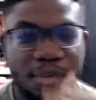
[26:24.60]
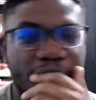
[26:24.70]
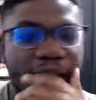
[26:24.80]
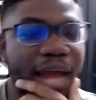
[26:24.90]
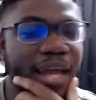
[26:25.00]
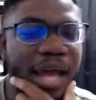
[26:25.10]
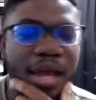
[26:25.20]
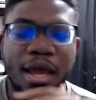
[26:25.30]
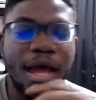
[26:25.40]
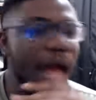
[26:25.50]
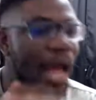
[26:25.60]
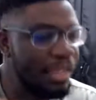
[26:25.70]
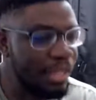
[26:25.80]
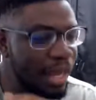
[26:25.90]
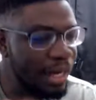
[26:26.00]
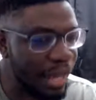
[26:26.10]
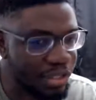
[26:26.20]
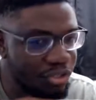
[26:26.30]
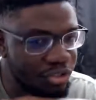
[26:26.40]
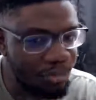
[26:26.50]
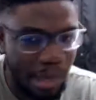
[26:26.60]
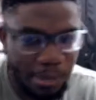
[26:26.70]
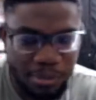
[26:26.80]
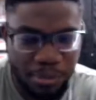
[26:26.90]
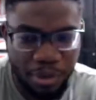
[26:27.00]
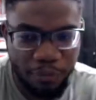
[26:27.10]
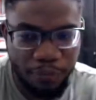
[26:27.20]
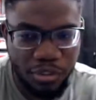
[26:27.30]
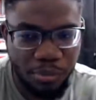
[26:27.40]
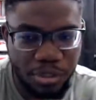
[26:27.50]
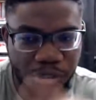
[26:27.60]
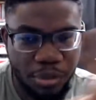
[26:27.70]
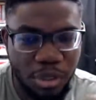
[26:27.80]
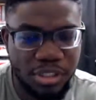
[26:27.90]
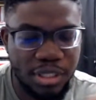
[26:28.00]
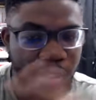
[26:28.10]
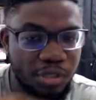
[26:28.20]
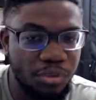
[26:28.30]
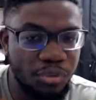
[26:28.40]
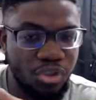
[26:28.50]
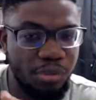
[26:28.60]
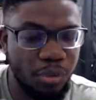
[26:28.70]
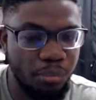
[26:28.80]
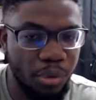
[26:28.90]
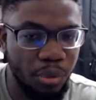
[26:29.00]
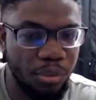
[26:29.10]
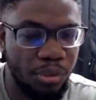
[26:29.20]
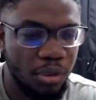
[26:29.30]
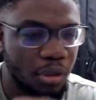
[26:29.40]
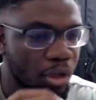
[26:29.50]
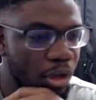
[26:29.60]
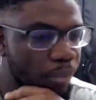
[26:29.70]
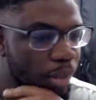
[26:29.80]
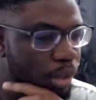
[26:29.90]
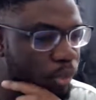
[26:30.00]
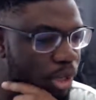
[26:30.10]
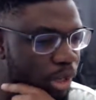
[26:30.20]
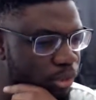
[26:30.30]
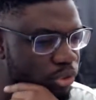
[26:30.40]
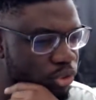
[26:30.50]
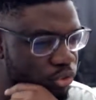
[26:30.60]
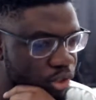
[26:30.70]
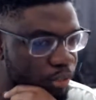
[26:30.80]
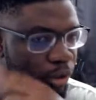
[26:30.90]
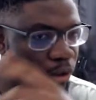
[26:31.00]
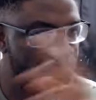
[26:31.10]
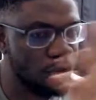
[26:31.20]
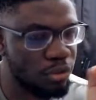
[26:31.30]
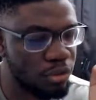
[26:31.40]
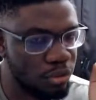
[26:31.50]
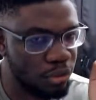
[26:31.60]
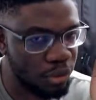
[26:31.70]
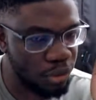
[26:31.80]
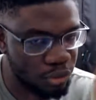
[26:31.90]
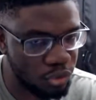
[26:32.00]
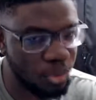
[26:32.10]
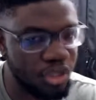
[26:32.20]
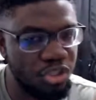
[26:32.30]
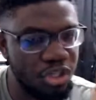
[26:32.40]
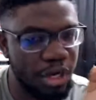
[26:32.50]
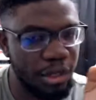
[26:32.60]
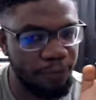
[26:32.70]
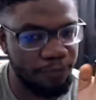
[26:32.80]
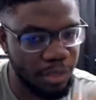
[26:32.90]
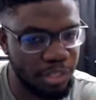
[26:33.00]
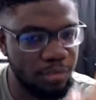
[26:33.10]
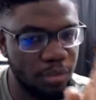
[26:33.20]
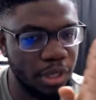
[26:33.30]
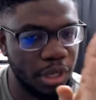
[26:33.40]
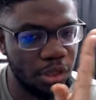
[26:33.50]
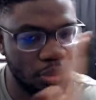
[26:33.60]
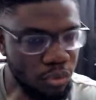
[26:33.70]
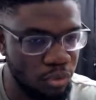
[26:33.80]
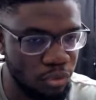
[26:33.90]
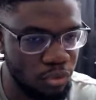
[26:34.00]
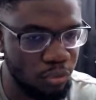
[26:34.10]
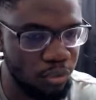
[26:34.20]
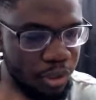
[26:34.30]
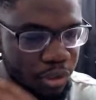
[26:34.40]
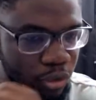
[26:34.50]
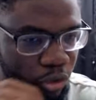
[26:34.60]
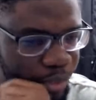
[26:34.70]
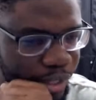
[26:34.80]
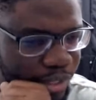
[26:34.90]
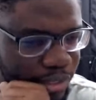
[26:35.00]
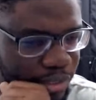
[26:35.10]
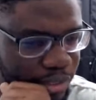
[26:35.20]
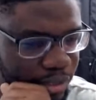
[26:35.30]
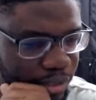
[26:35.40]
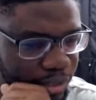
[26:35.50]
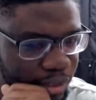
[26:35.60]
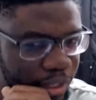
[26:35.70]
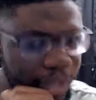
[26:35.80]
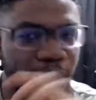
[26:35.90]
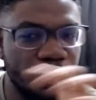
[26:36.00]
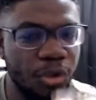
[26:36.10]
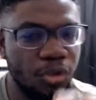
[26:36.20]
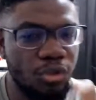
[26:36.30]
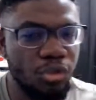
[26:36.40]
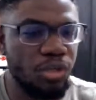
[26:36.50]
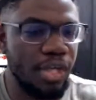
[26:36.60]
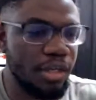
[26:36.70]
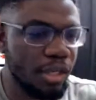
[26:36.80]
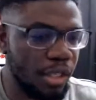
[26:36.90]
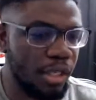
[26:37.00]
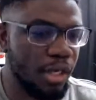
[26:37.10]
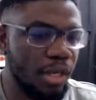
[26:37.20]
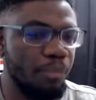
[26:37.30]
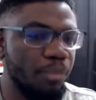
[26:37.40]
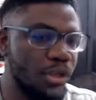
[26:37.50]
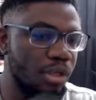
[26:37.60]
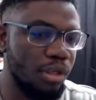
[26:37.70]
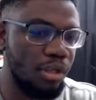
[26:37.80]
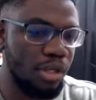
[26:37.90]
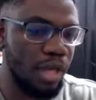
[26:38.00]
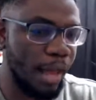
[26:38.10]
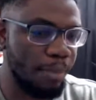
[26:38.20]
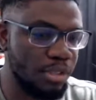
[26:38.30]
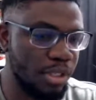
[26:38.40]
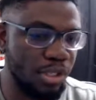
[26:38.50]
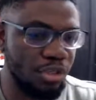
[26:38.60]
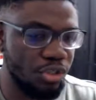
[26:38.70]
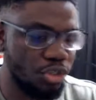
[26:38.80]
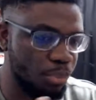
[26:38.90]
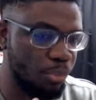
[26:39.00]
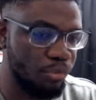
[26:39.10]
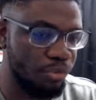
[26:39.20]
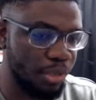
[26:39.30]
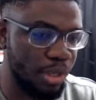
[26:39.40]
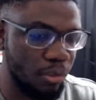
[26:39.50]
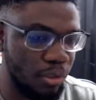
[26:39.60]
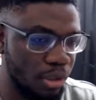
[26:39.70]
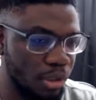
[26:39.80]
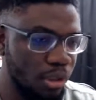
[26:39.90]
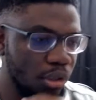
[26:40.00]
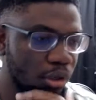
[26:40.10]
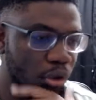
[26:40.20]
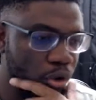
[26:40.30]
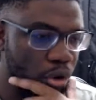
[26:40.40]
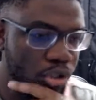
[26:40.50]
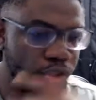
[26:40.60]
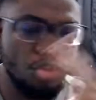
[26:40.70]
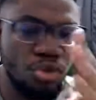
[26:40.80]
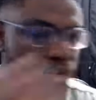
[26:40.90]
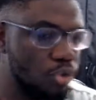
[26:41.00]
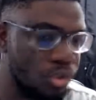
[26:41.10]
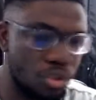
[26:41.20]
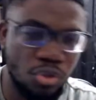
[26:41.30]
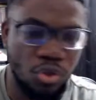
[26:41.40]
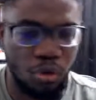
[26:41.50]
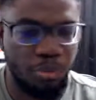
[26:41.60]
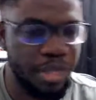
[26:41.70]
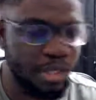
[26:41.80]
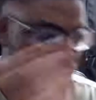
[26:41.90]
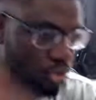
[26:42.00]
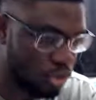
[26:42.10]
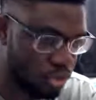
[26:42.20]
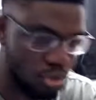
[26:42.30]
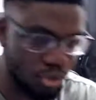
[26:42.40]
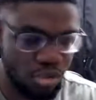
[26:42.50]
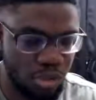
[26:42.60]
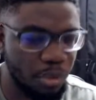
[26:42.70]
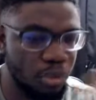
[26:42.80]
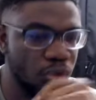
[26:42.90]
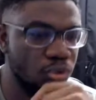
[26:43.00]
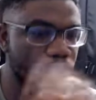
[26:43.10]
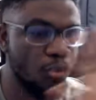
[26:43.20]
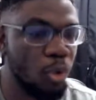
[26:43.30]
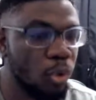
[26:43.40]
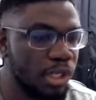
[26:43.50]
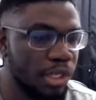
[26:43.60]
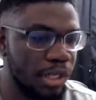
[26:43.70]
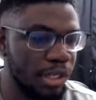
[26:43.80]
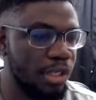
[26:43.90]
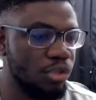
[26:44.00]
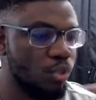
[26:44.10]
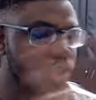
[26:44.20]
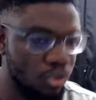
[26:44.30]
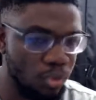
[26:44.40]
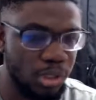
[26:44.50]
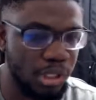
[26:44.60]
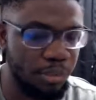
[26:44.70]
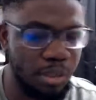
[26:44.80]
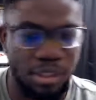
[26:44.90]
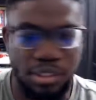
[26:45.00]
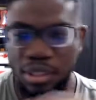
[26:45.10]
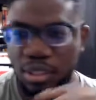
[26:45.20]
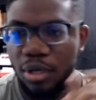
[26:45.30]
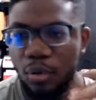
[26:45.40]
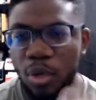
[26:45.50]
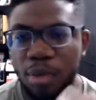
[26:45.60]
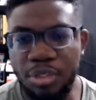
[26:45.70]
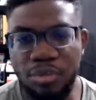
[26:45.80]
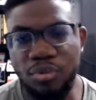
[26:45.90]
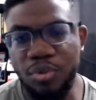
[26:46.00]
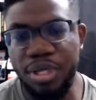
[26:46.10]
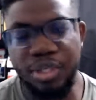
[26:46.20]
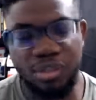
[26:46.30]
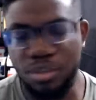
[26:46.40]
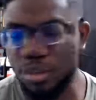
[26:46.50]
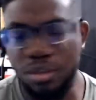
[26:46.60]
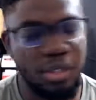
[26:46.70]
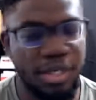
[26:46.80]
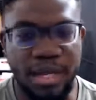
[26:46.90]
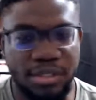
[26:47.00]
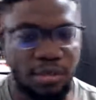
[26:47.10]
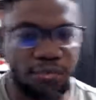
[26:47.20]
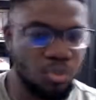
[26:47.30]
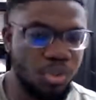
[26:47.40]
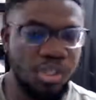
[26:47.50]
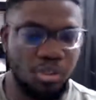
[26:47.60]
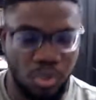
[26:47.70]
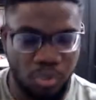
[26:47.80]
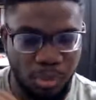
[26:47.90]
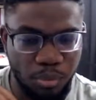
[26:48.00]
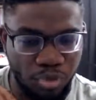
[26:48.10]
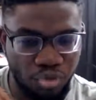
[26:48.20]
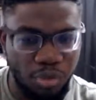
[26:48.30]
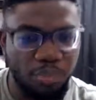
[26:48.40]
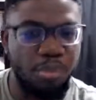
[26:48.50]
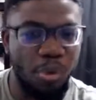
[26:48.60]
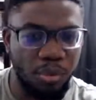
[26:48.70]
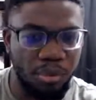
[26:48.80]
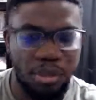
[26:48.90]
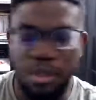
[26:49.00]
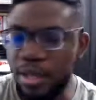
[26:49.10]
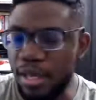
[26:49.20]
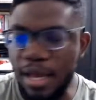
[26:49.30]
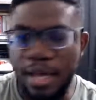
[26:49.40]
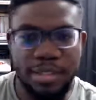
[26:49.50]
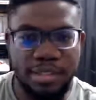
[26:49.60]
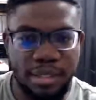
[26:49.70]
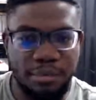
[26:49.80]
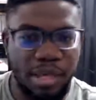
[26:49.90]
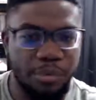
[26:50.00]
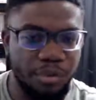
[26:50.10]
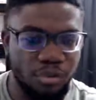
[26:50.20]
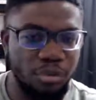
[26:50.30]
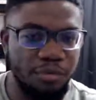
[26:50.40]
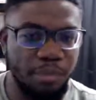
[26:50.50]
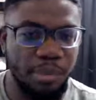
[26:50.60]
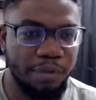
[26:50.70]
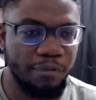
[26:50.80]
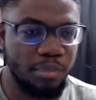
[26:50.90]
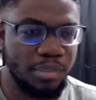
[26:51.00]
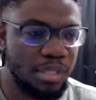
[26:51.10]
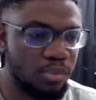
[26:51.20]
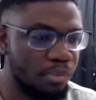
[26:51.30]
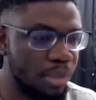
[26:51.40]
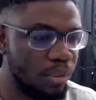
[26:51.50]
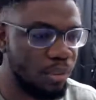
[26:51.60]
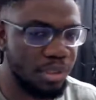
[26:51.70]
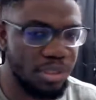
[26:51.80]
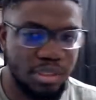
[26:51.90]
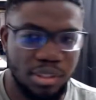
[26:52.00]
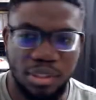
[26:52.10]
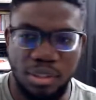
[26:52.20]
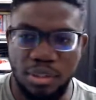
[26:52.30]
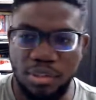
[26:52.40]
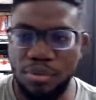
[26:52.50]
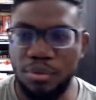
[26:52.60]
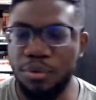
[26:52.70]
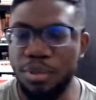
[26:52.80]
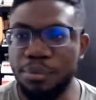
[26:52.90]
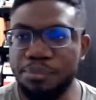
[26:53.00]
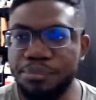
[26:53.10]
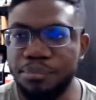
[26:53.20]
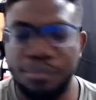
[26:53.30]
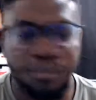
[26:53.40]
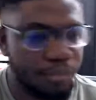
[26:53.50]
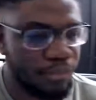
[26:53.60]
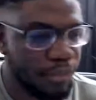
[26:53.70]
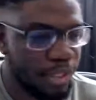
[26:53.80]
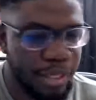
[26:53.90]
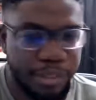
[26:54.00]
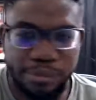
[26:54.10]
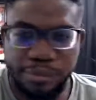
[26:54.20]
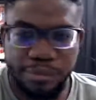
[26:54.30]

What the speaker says: I think I like Streamlabs better for some reason because it allows me to stream on both. Mark, were you able to stream on Twitch and Facebook and YouTube with OBS? Like, did you get the key and then put in the apps and then you just post from there, or did you just use OBS to just do your streaming on YouTube only and then Twitch only? Because what I'm trying to do here is not the hassle of switching. I just want to be able to stream both at the same time on the two different platforms. That's what my goal is. So yeah.